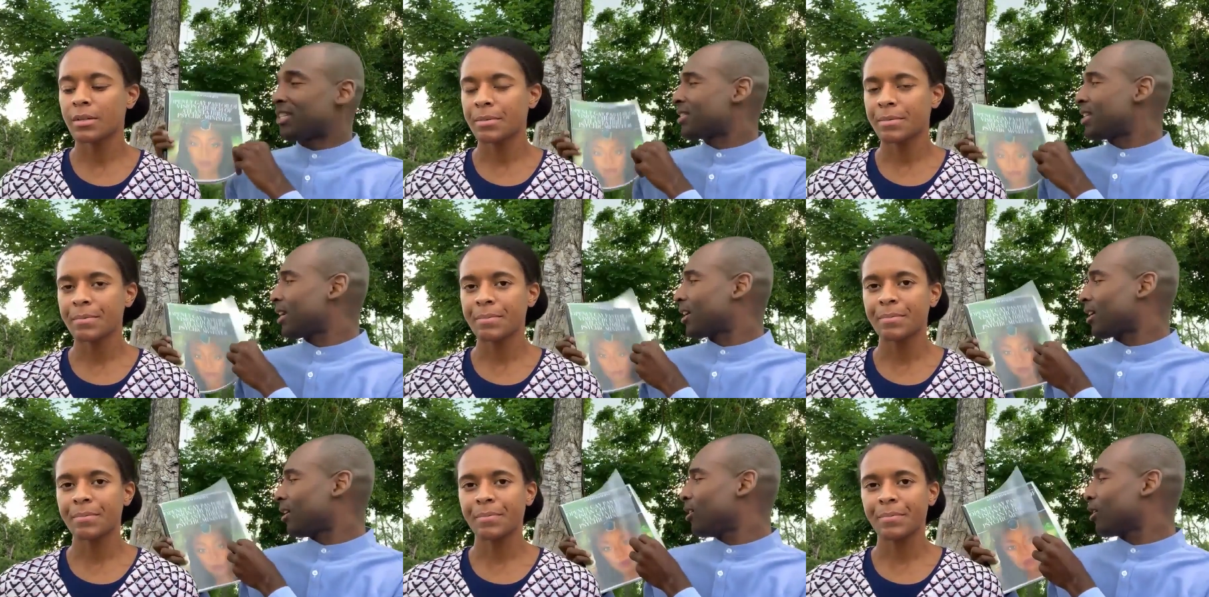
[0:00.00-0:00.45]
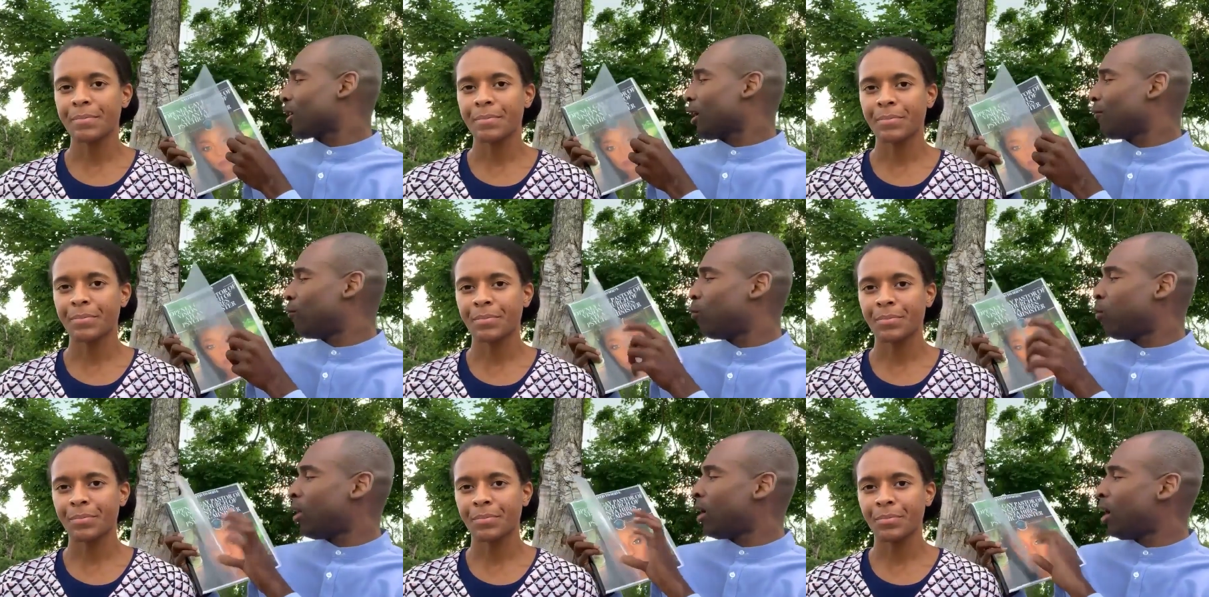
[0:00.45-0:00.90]
Speaker 1: let's take a
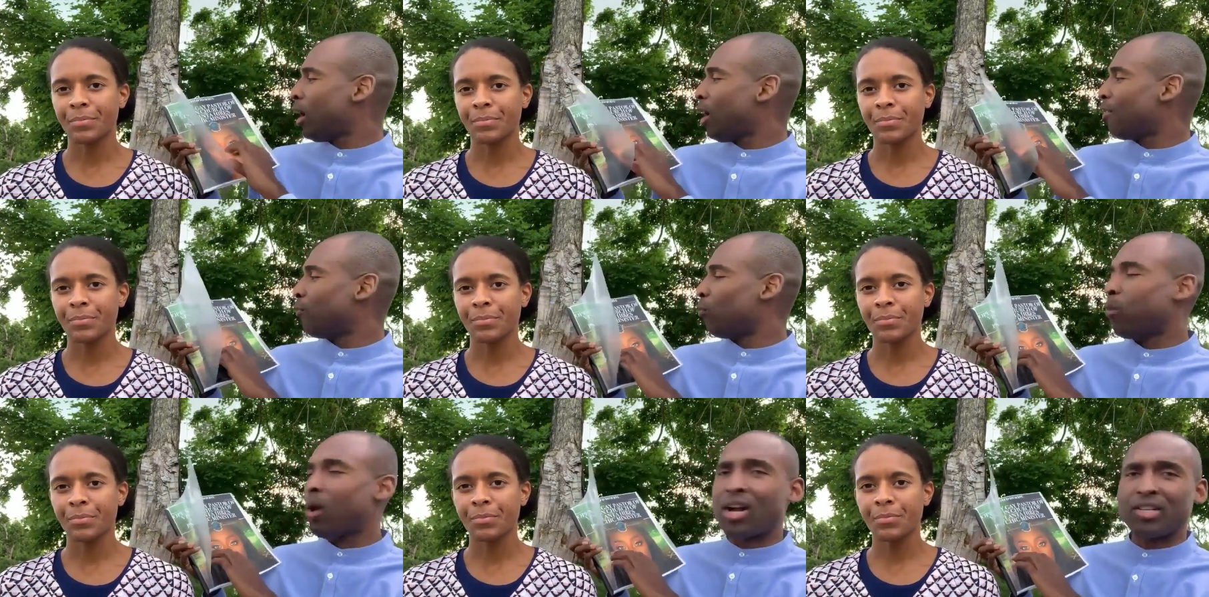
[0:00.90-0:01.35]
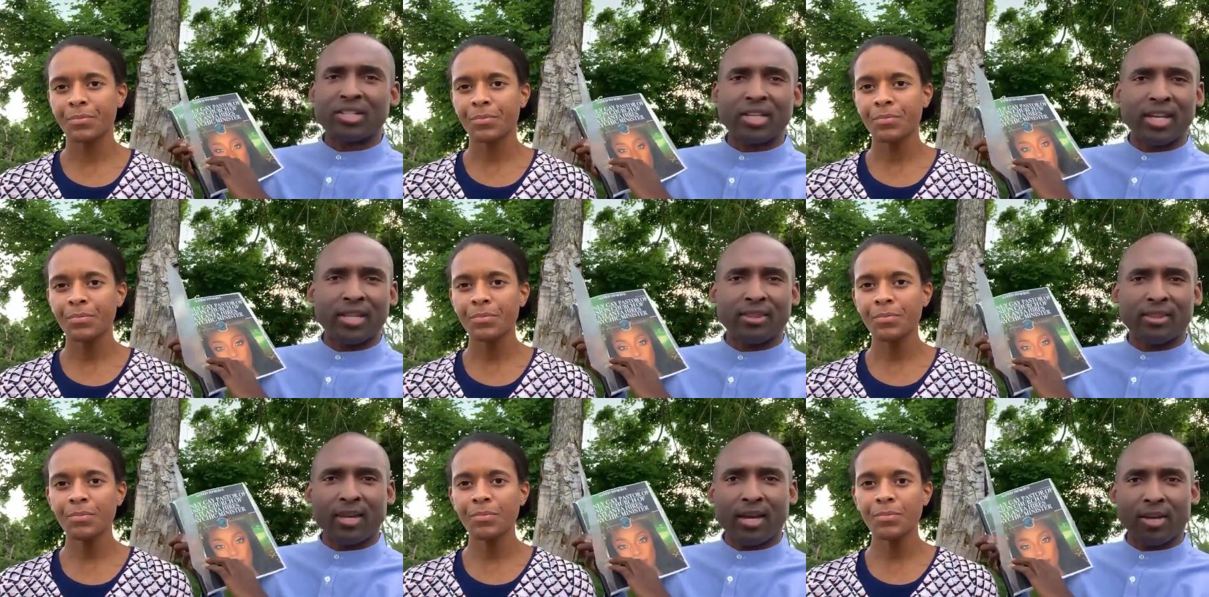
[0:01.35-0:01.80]
look of, of what's
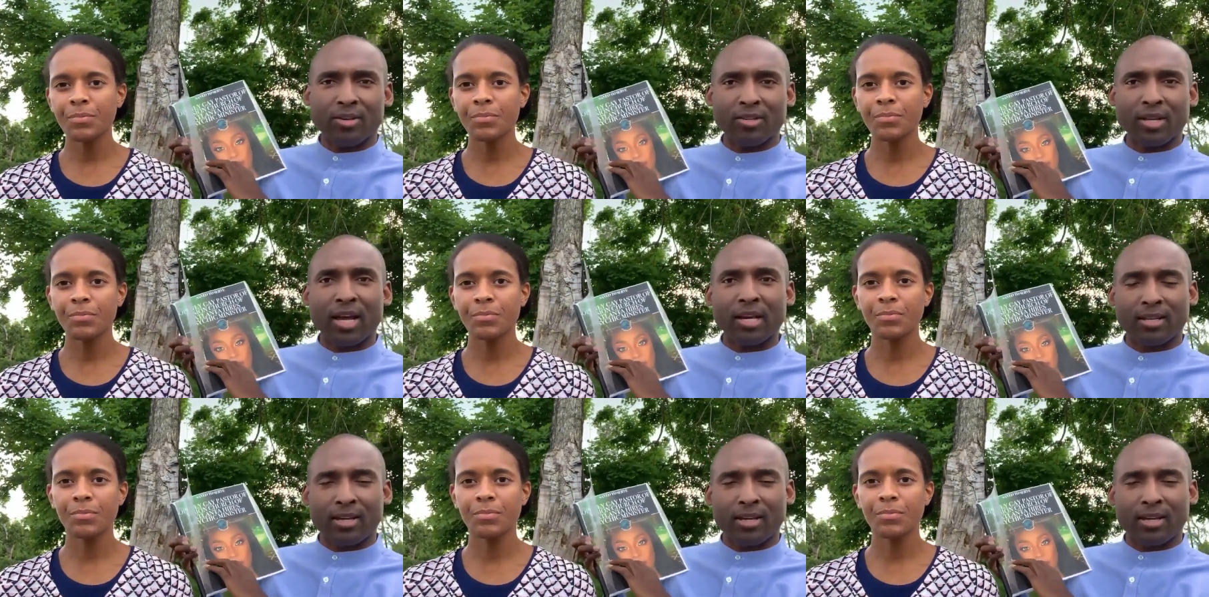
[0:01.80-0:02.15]
in this.